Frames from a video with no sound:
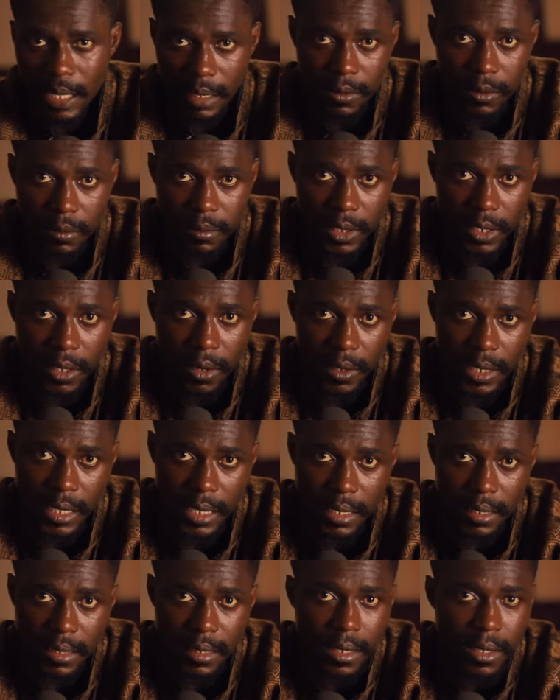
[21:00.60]
it would be
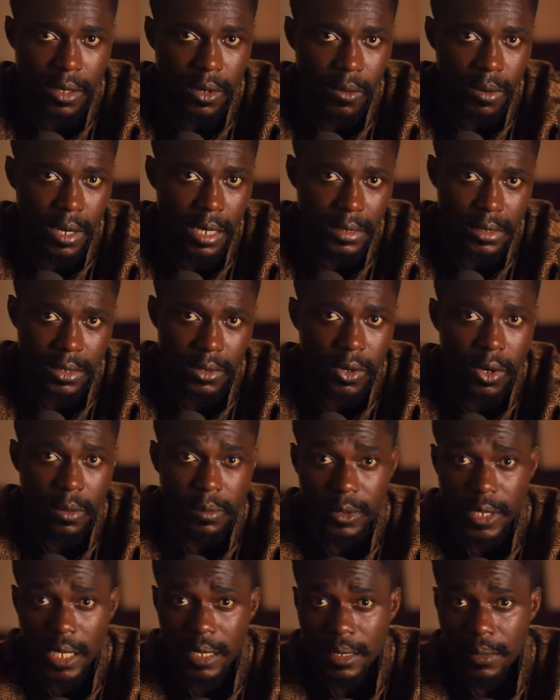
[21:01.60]
okay. While
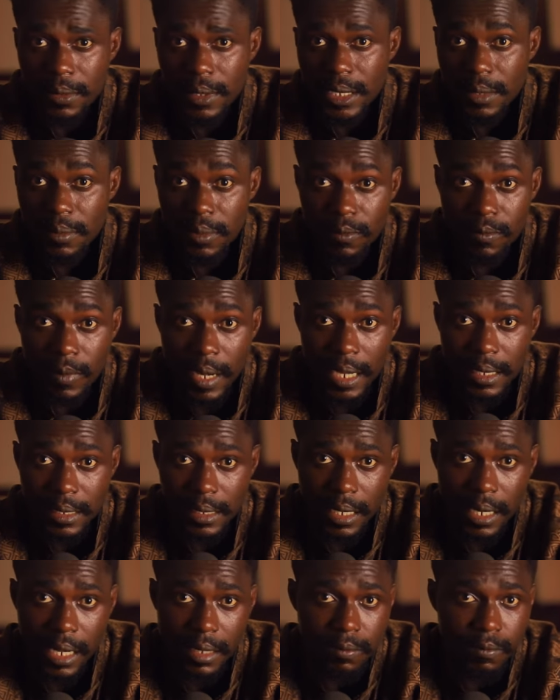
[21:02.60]
Sculptura 3D provides
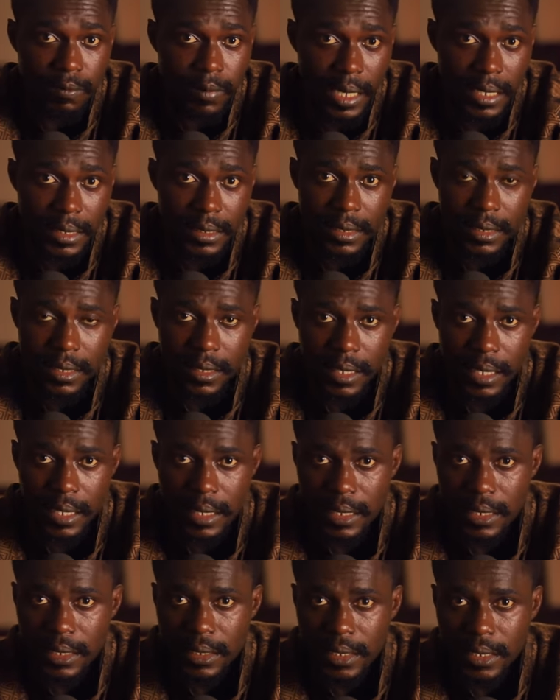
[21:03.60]
an advanced
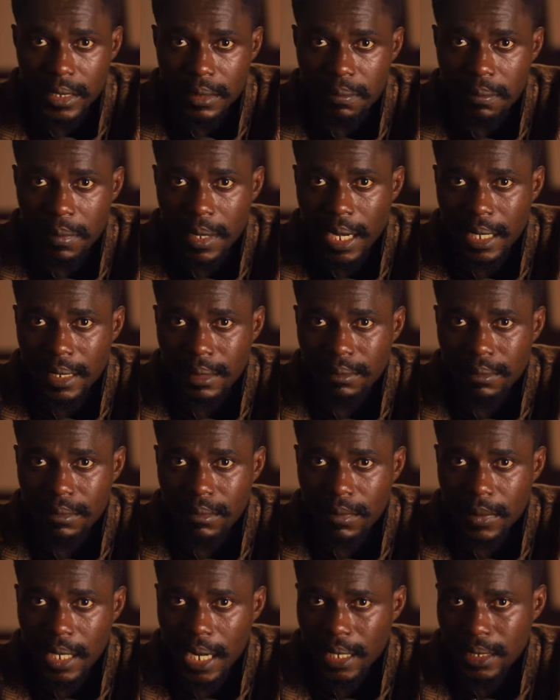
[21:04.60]
clay engine but
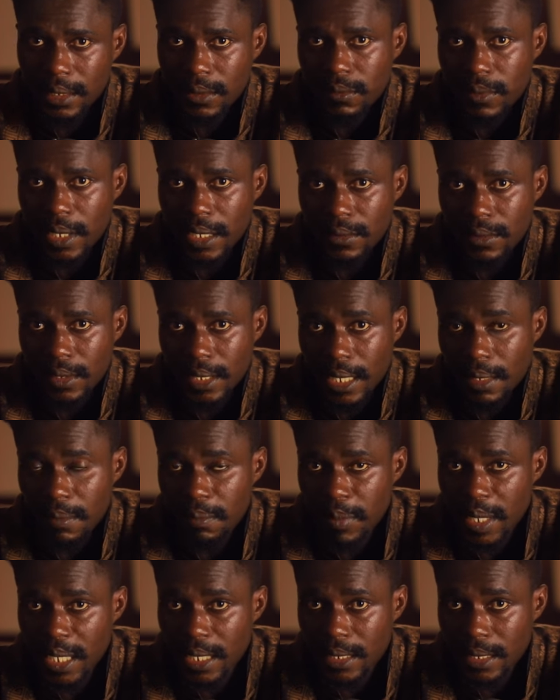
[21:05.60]
lacks rendering
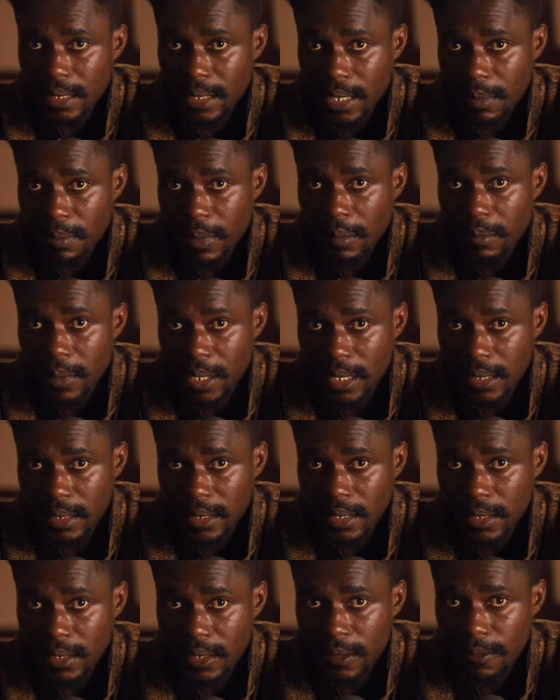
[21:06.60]
and painting
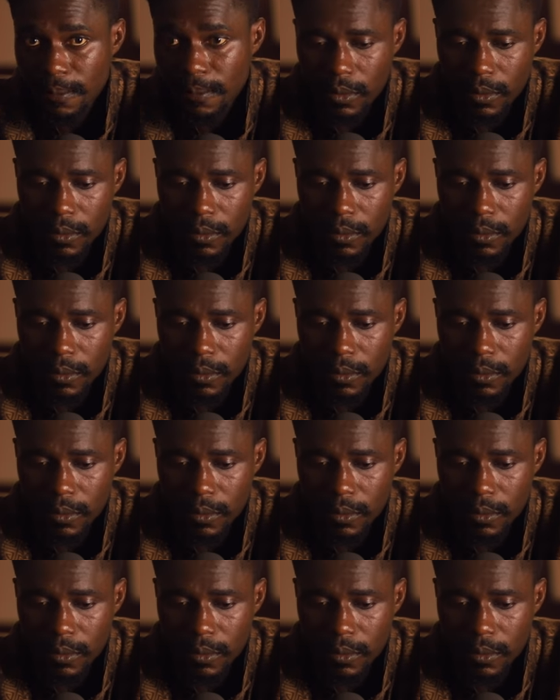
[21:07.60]
capabilities.